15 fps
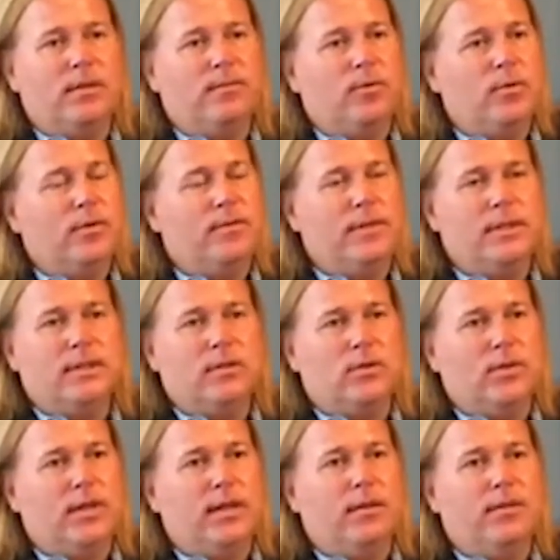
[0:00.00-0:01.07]
and for their
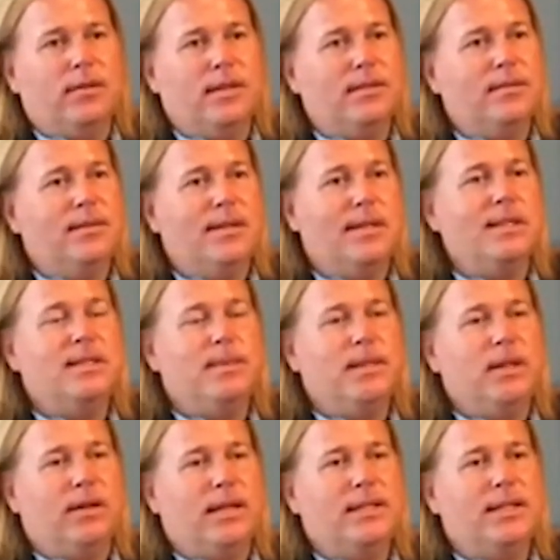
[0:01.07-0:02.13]
physical health than
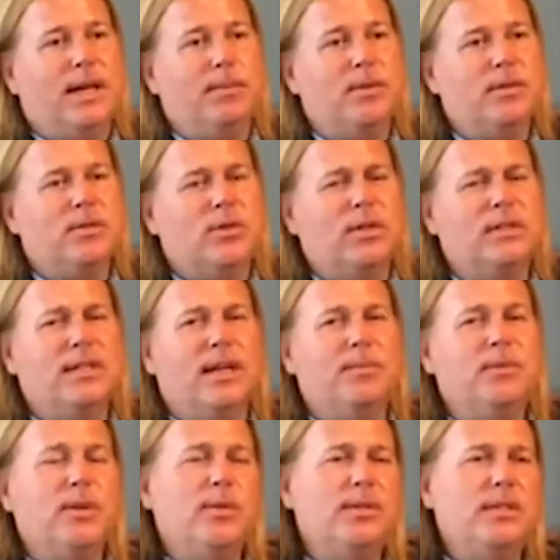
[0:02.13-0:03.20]
spending all that time on the screen time.
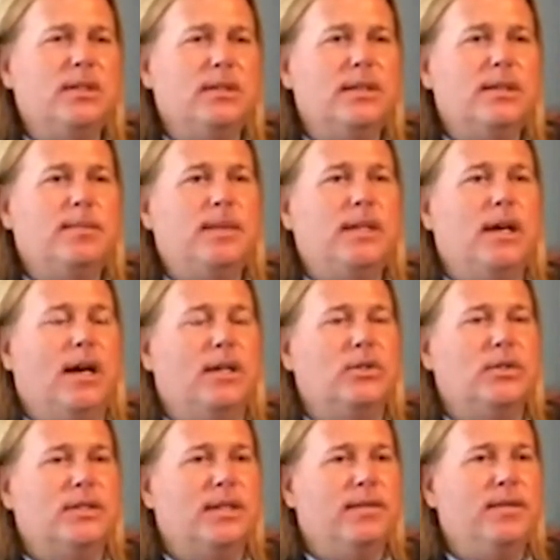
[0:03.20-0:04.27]
So we still need to be
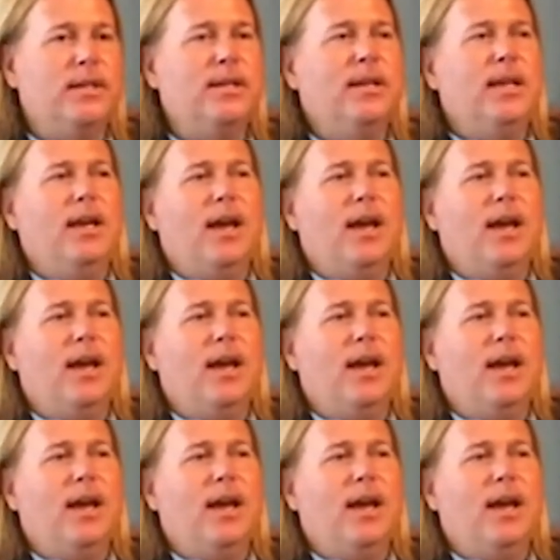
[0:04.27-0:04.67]
conscious of it.